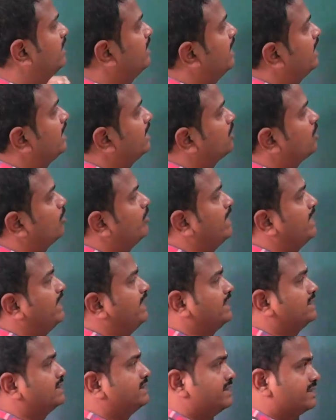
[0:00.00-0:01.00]

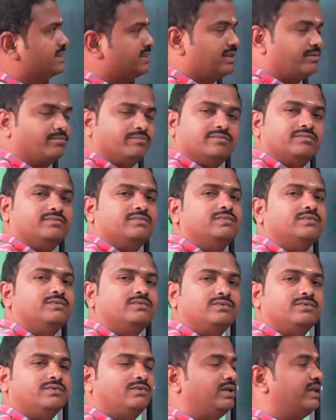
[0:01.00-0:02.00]
electromagnetic system.
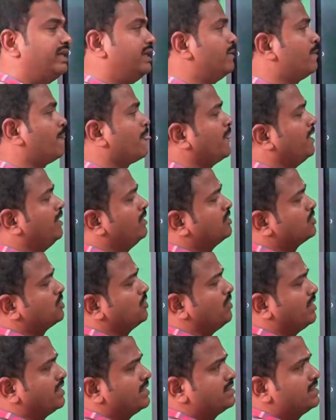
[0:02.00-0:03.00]
Okay. So
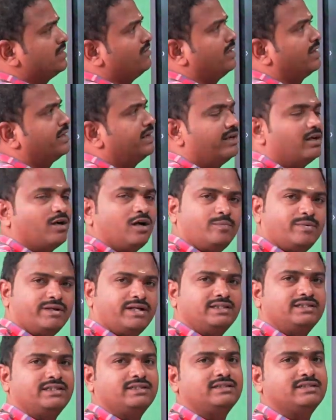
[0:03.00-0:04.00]
what is the working
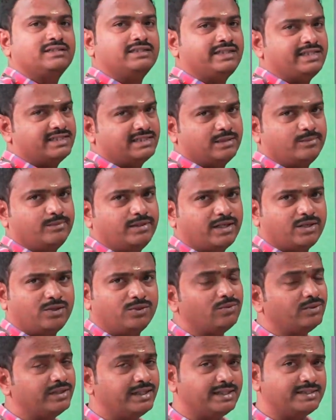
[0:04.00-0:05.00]
operation? It is similar
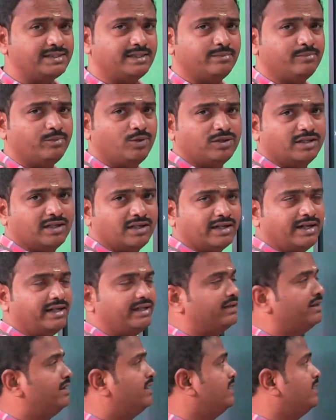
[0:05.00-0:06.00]
to DC motor, right?